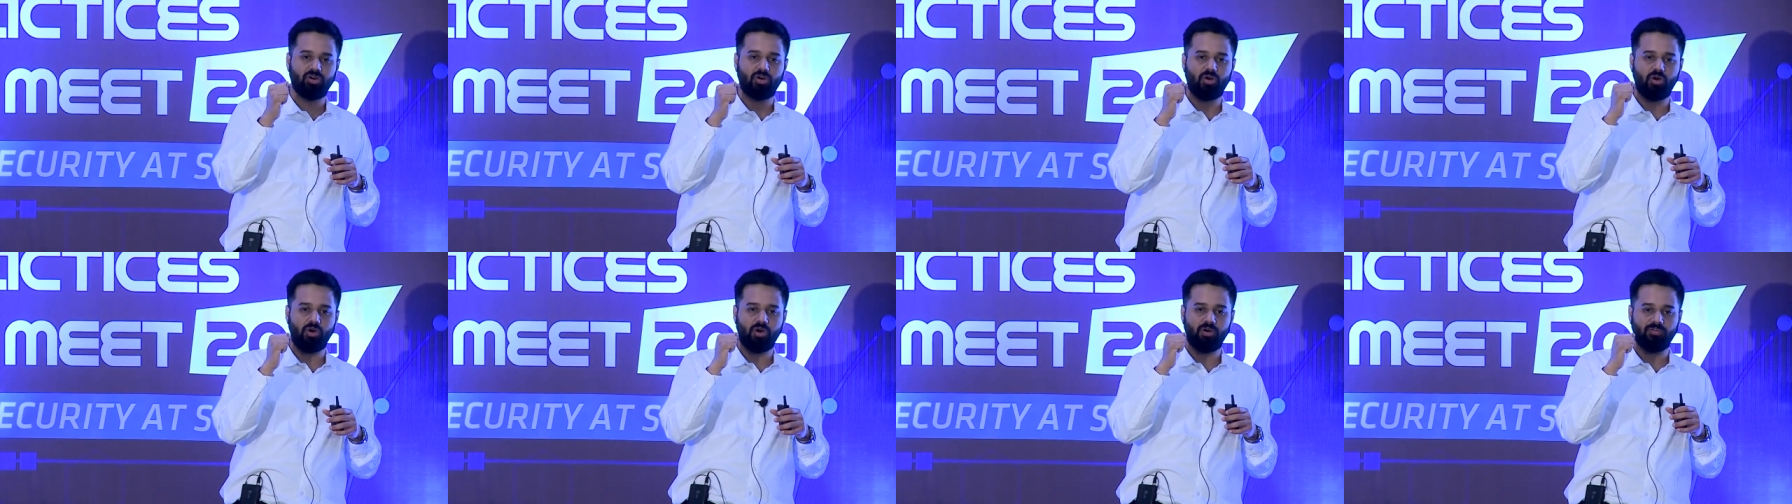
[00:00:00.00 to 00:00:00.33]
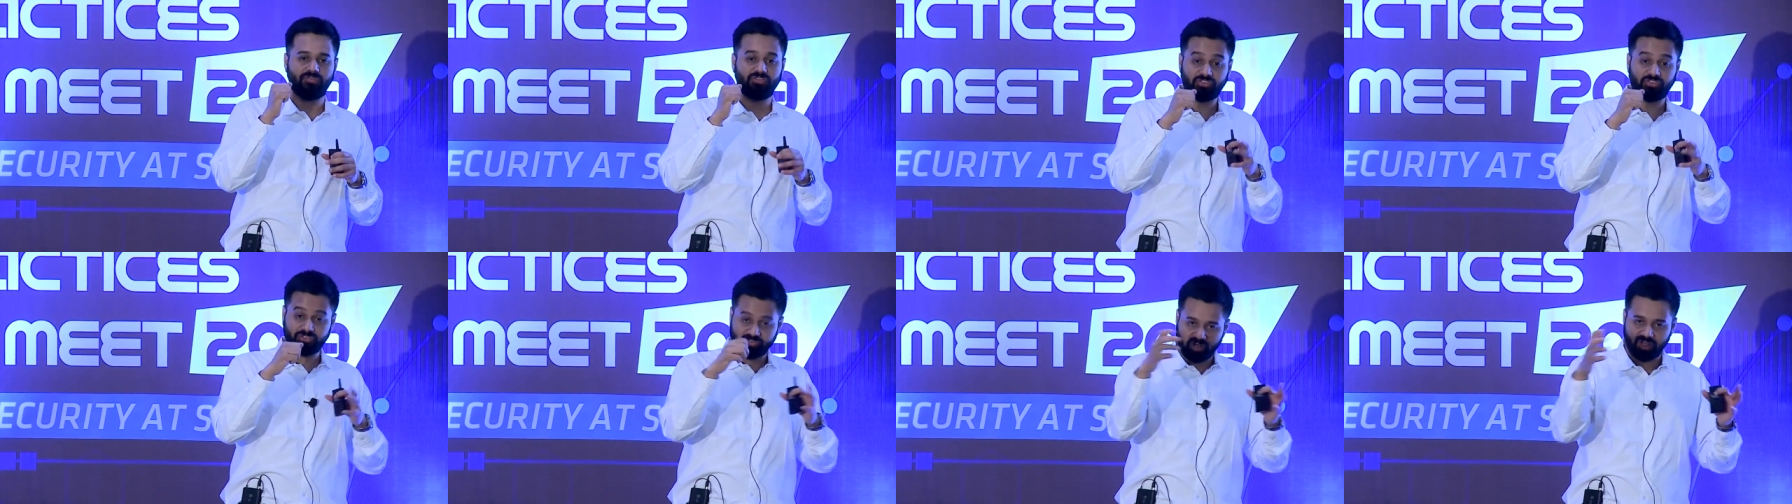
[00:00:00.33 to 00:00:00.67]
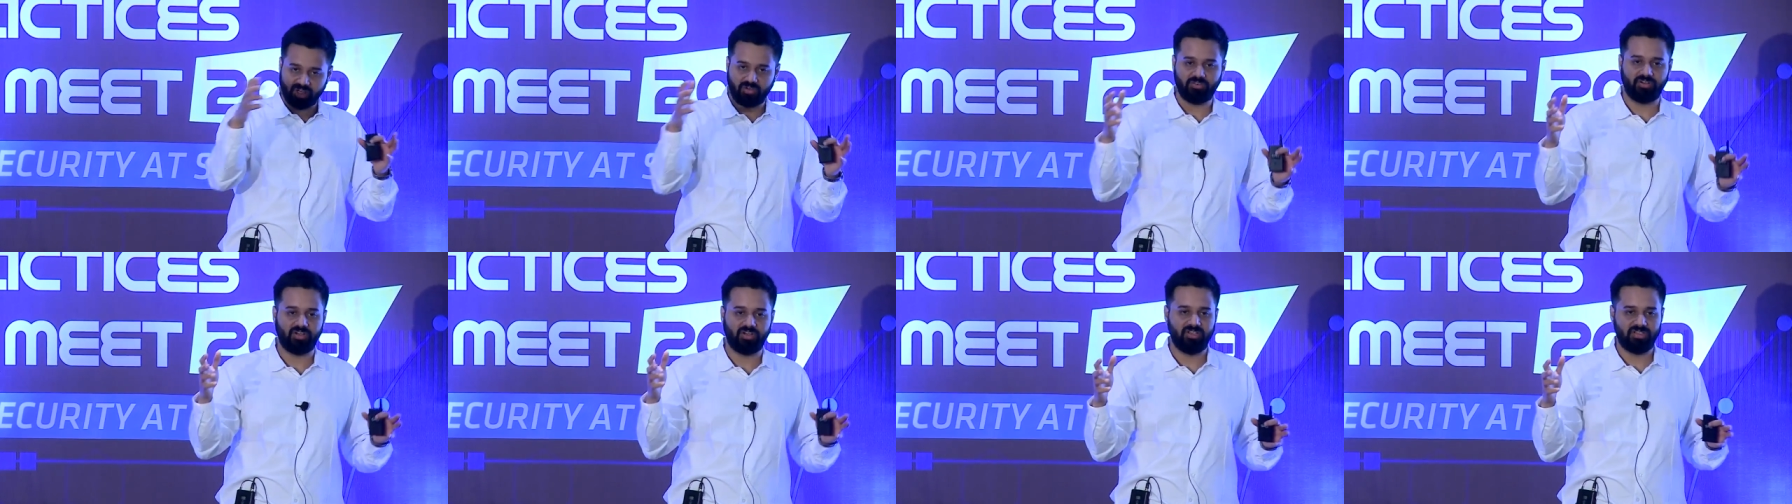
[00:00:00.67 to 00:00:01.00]
of
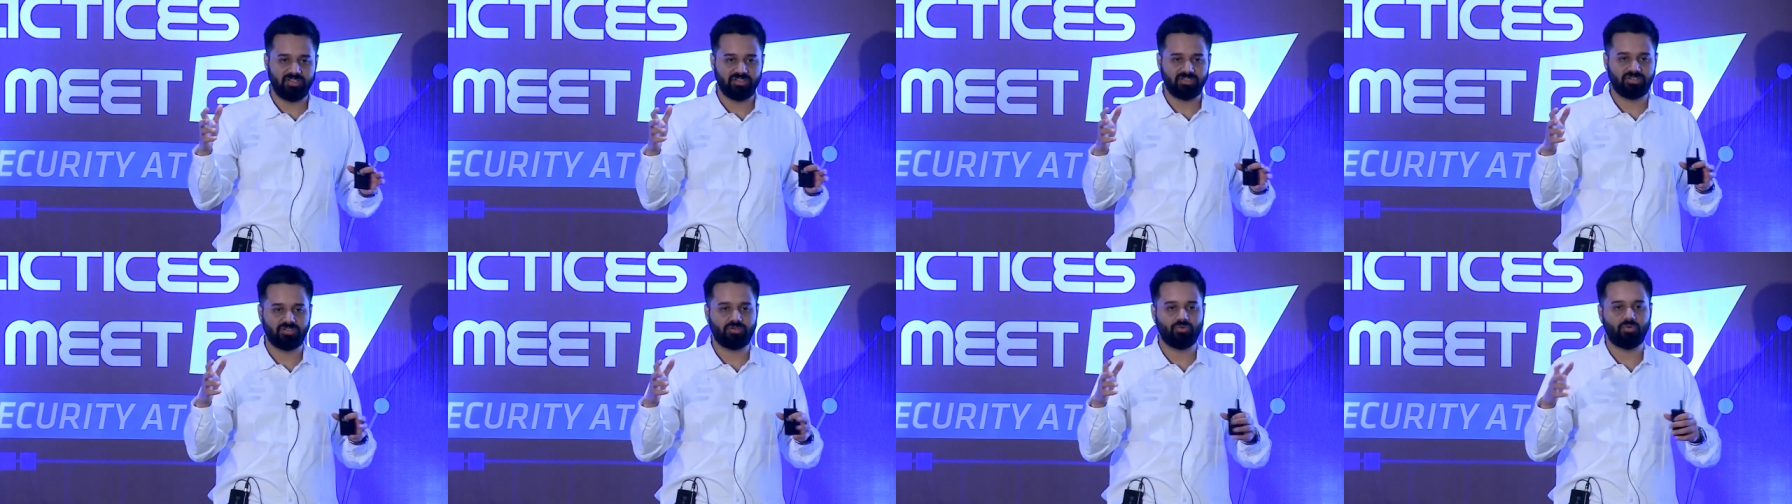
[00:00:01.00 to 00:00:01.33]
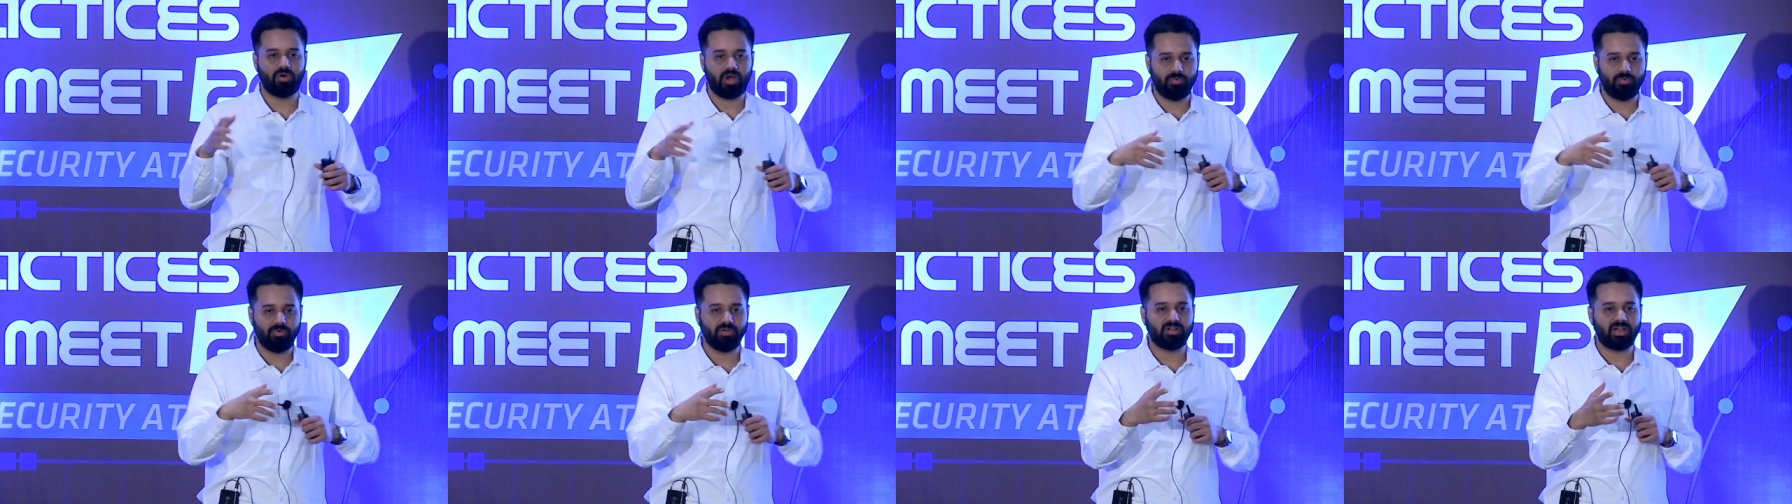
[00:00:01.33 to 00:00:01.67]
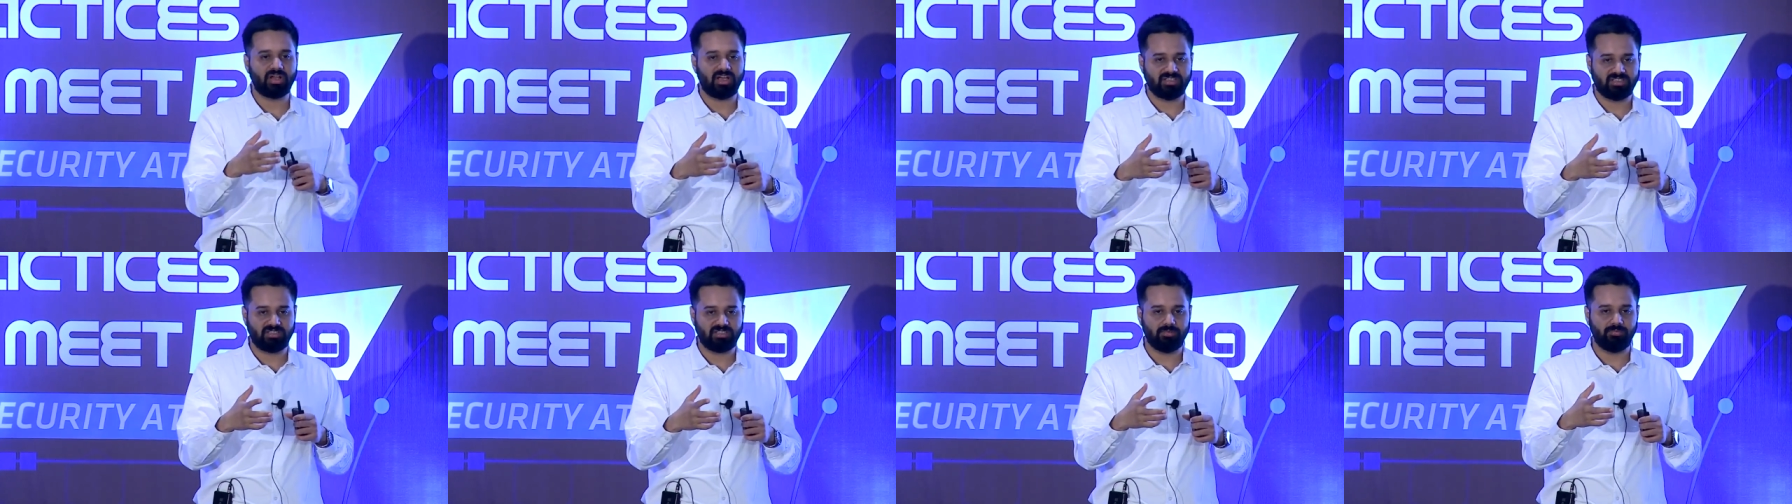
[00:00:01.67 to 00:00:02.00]
servers to our
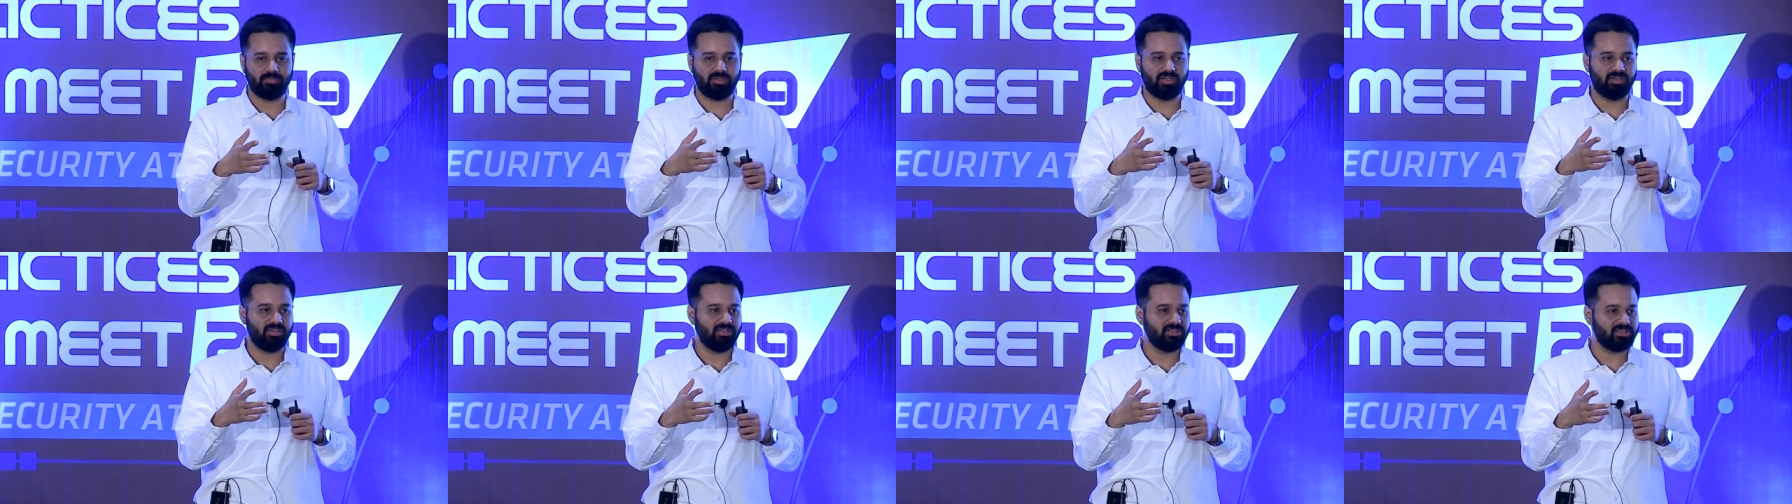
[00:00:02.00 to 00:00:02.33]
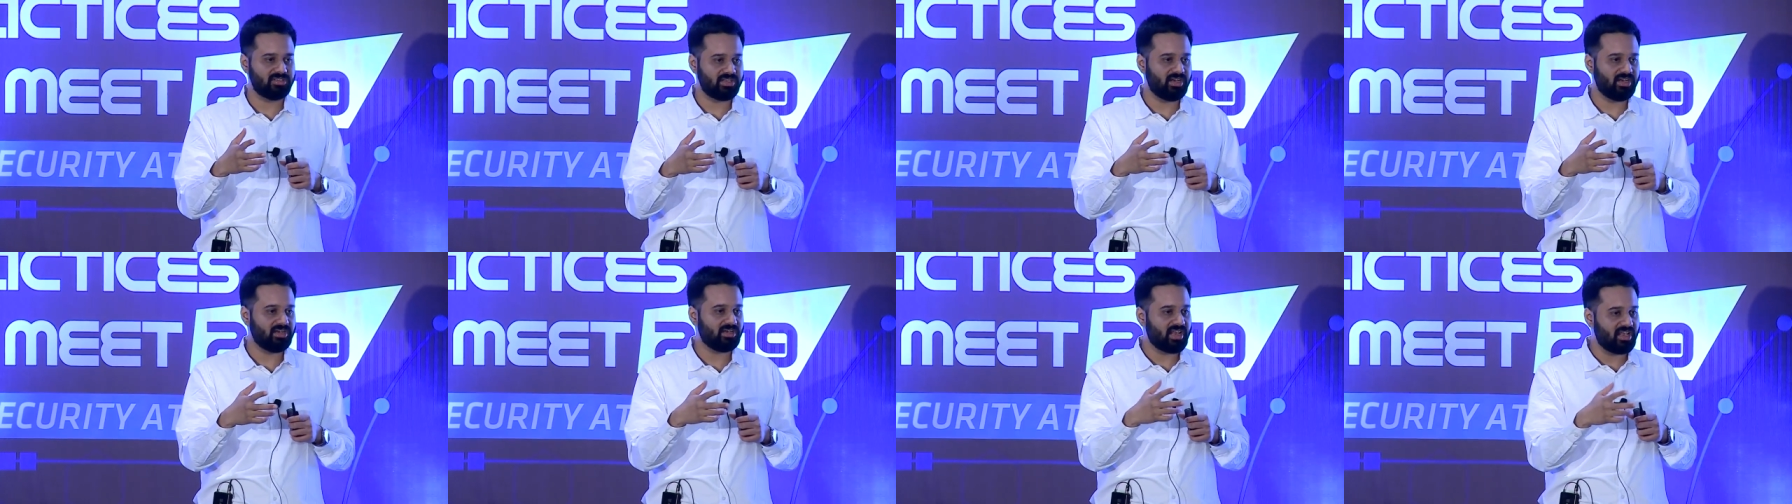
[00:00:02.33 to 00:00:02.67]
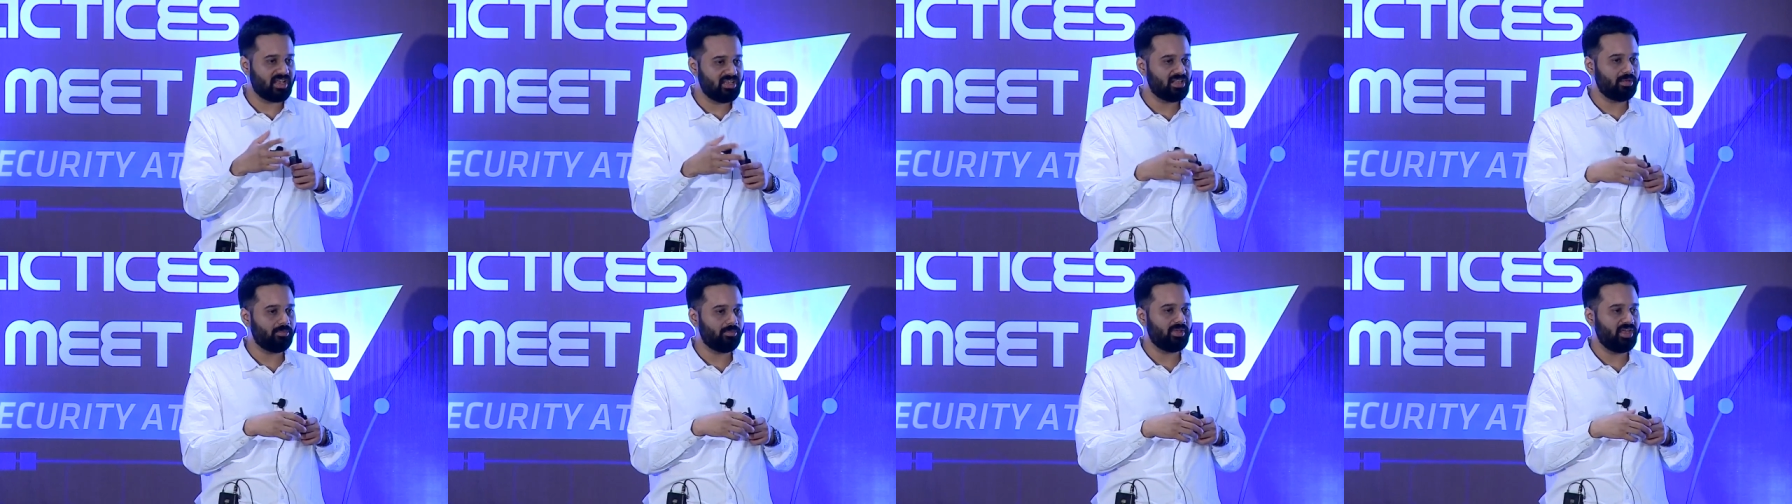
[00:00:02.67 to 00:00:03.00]
customers and
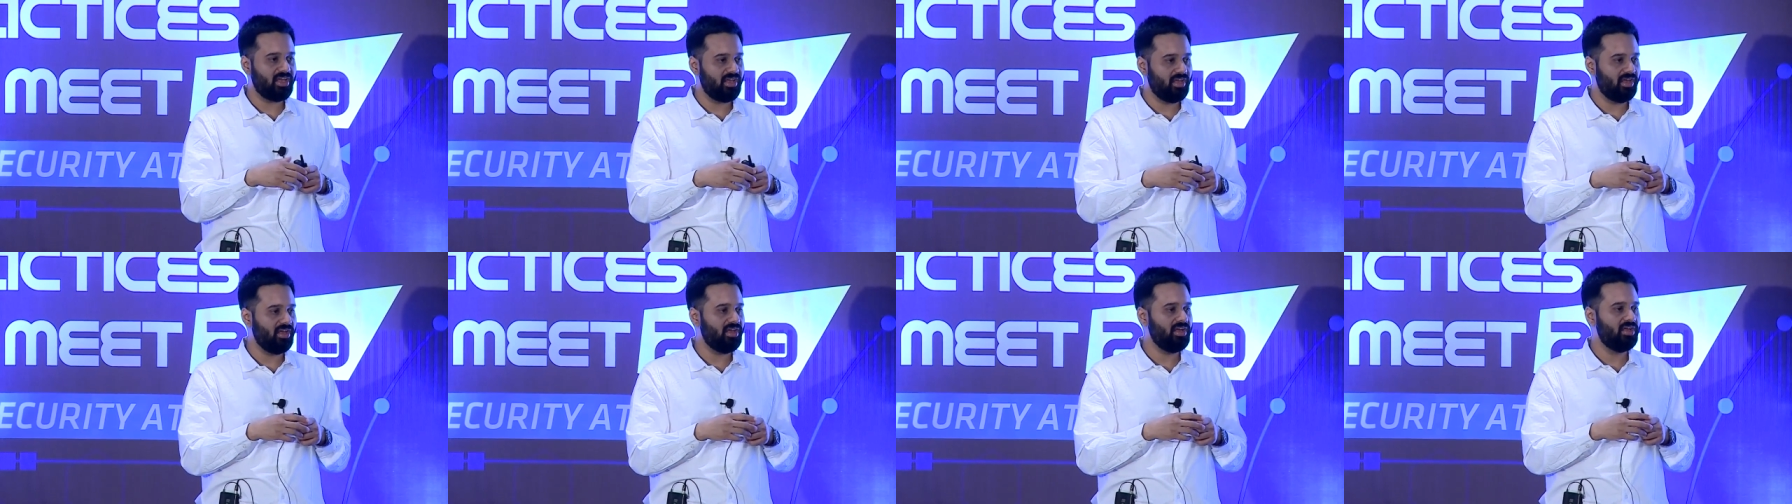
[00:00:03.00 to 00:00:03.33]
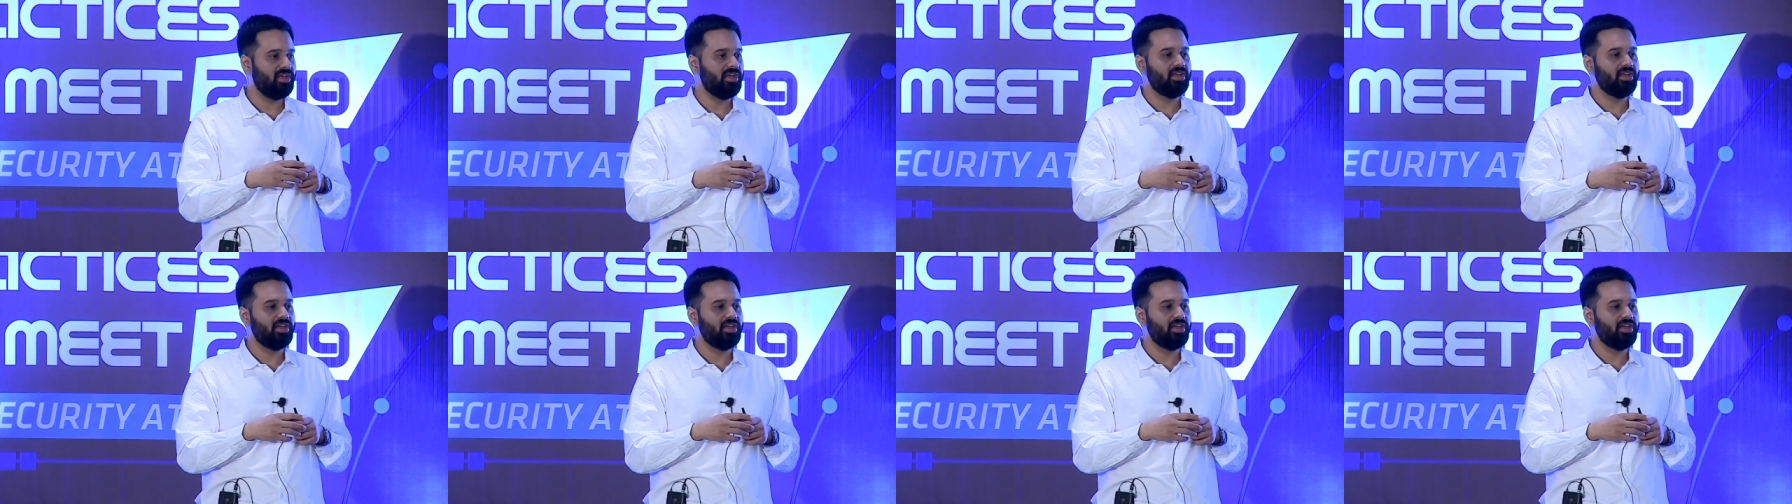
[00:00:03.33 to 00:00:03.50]
tell them, hey,